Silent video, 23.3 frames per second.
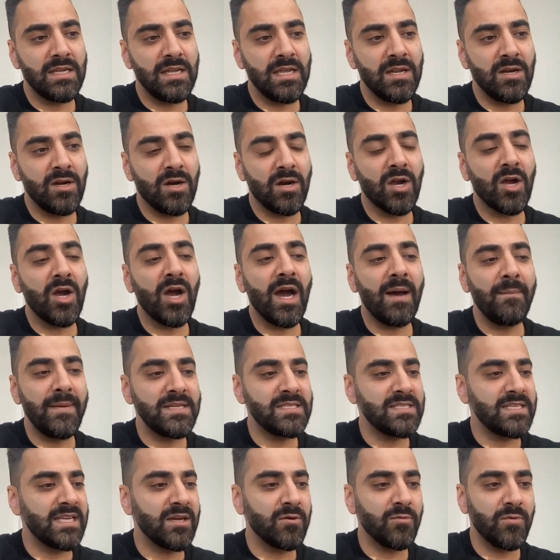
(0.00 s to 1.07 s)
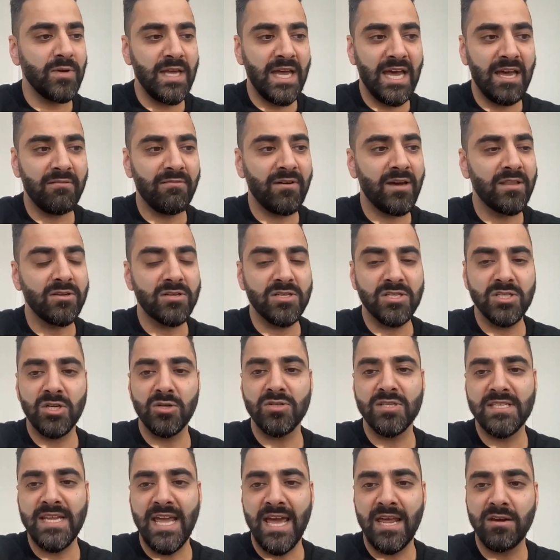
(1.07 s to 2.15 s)
in our commenting, we have other,
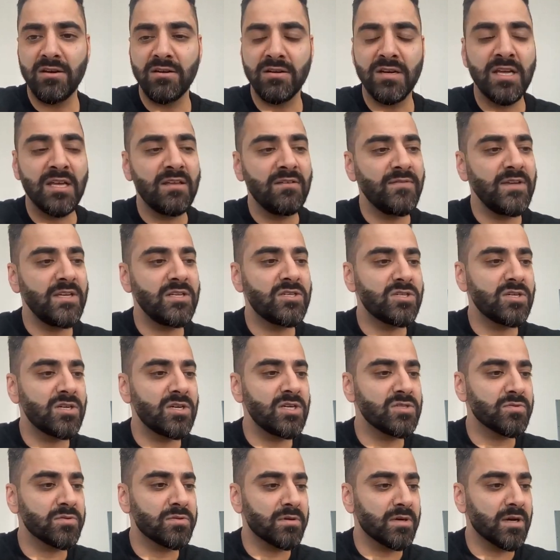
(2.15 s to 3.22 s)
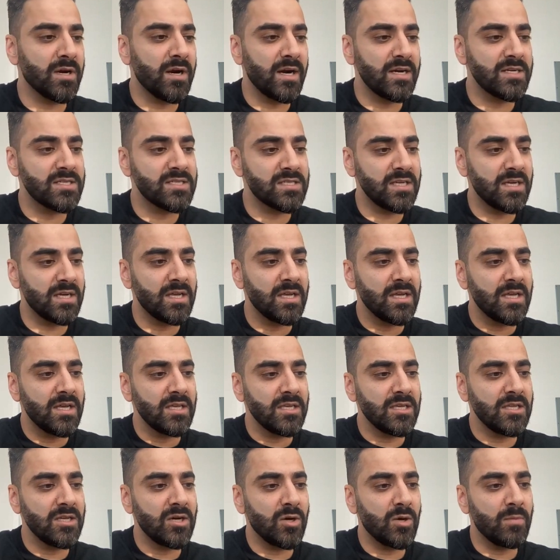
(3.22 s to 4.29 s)
standard features with regards to,
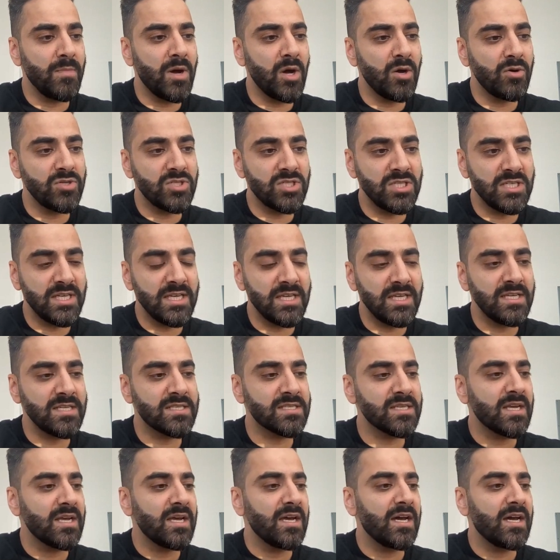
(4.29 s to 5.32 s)
emojis,